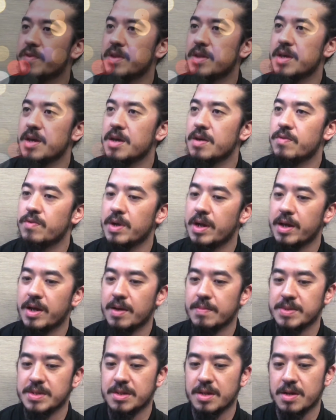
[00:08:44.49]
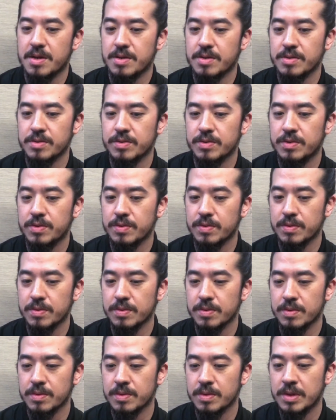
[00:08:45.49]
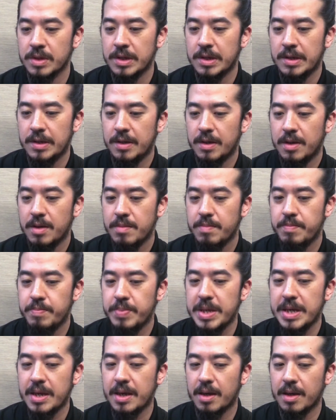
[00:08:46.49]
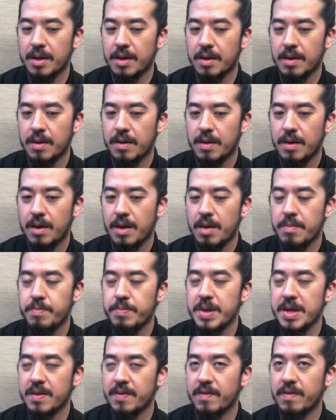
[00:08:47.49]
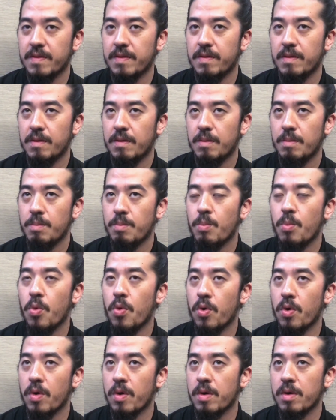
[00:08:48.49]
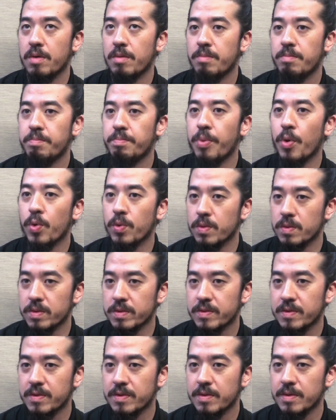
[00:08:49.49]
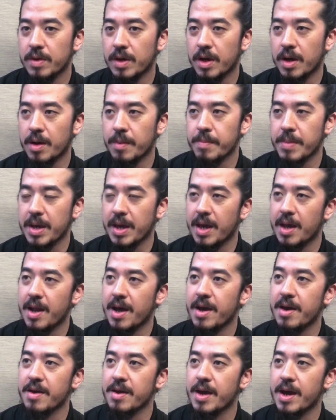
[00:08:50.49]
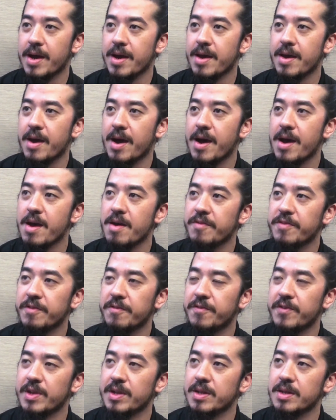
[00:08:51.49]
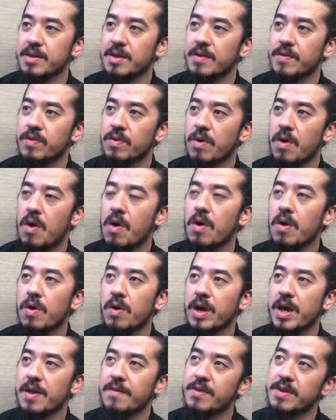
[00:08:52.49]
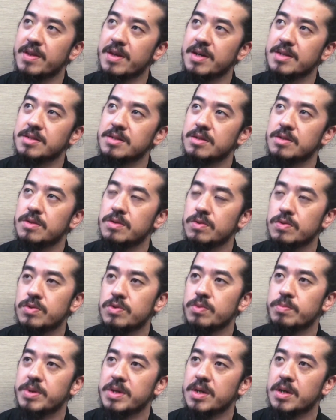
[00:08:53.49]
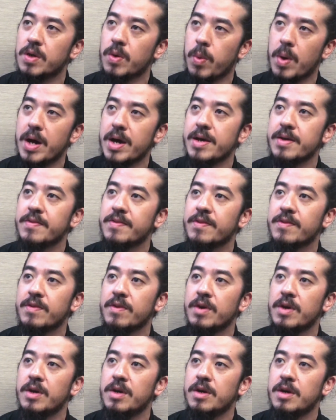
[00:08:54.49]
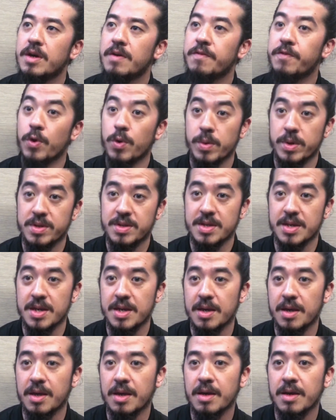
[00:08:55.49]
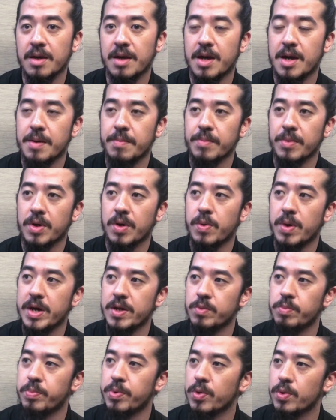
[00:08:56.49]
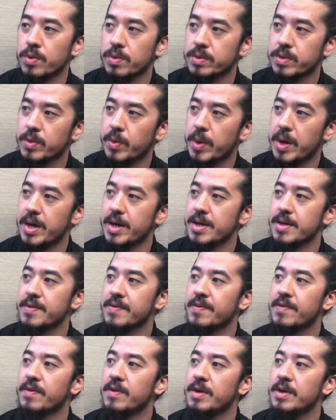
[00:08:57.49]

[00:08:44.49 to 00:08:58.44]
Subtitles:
the day, it really comes down to being a bit more bold. Again, I have the feeling that Hong Kong advertising used to be quite forward-thinking, quite bold, quite